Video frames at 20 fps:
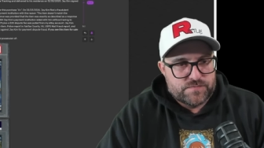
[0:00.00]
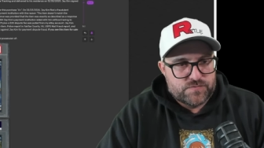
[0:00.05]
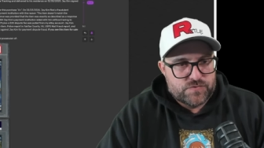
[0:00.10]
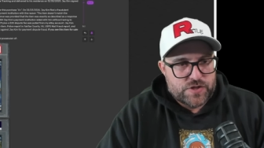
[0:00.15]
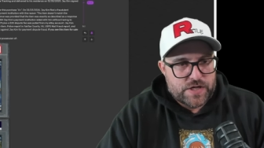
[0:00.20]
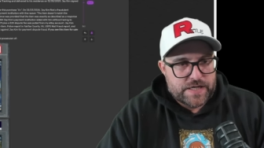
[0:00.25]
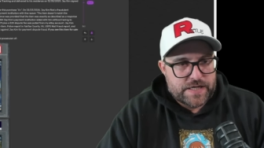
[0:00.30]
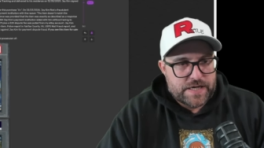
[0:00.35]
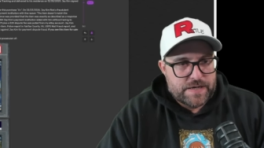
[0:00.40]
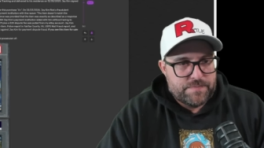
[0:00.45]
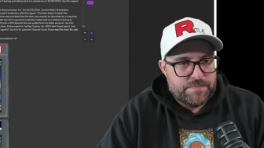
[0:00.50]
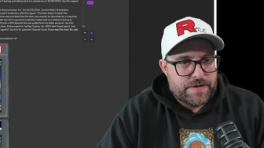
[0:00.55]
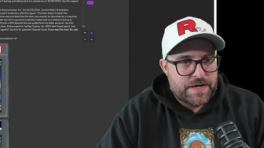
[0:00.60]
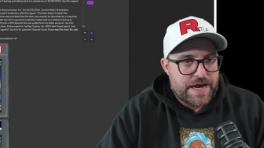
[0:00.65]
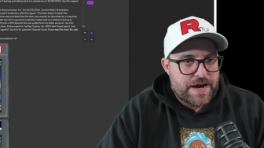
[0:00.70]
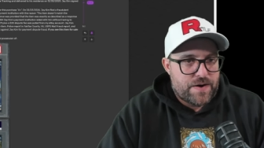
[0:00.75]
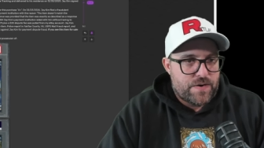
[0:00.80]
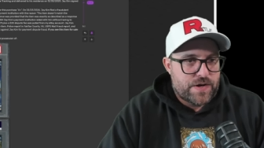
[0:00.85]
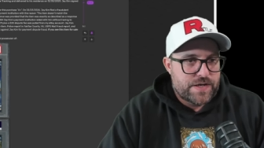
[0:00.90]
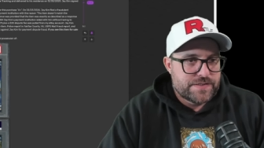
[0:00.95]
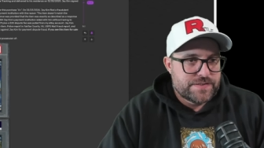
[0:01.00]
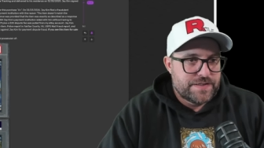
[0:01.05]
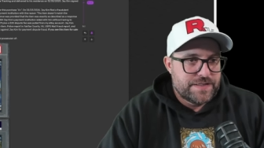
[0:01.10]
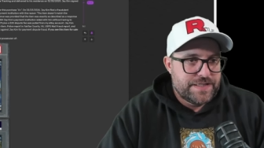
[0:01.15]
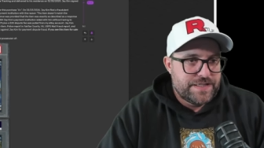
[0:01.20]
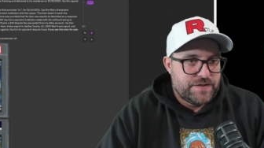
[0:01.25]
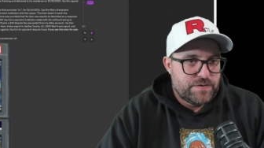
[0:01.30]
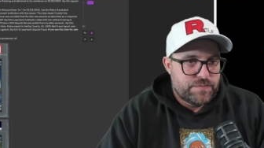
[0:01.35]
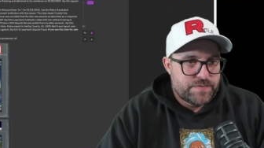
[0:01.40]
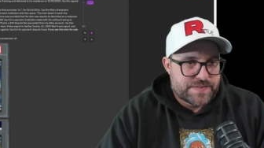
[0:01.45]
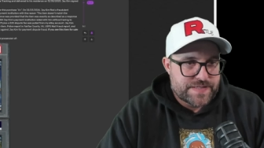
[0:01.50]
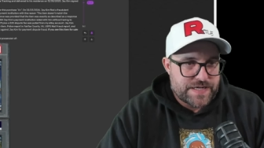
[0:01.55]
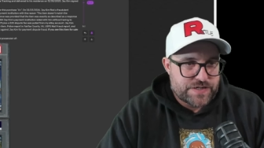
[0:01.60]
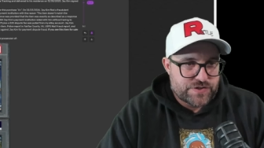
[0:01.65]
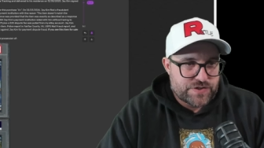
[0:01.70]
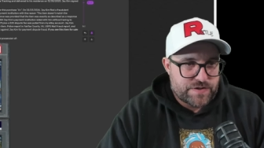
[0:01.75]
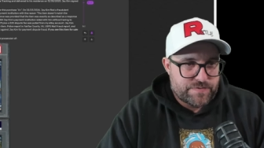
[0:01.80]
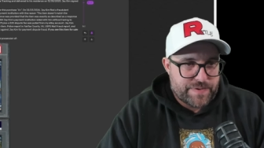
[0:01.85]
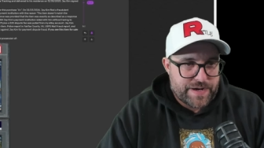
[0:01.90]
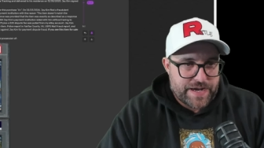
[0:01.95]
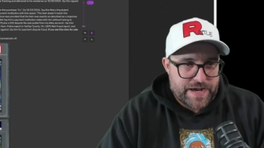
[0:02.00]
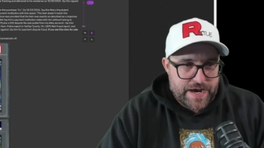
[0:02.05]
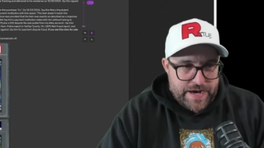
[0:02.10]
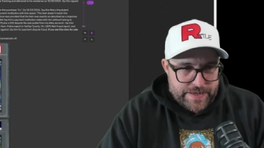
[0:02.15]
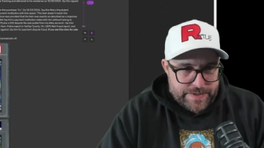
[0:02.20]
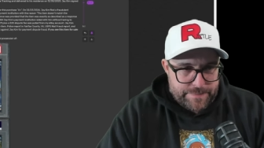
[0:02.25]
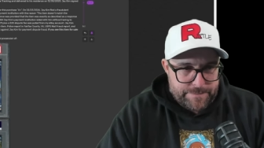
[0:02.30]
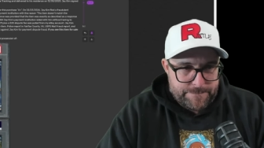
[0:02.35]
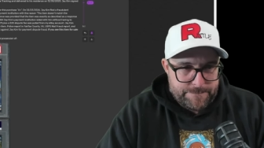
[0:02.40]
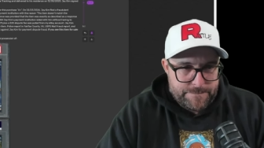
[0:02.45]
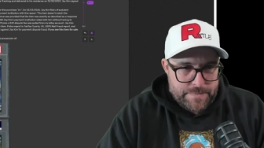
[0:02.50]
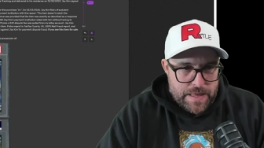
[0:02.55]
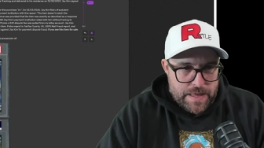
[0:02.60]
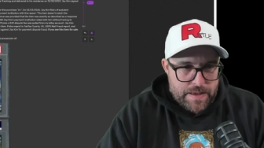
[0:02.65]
Jay Kim now has illegal possession of my item.